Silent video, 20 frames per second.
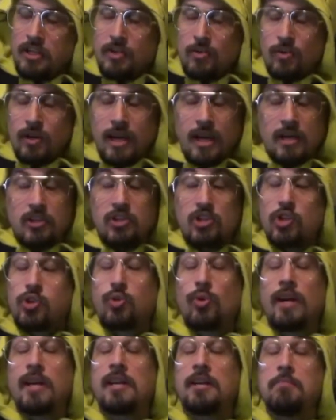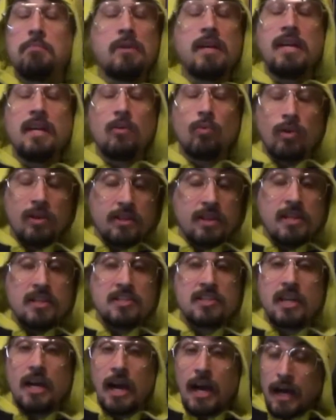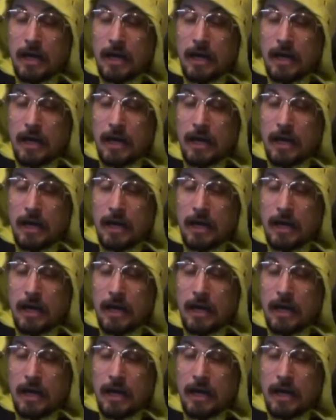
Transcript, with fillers: You can't trick me with this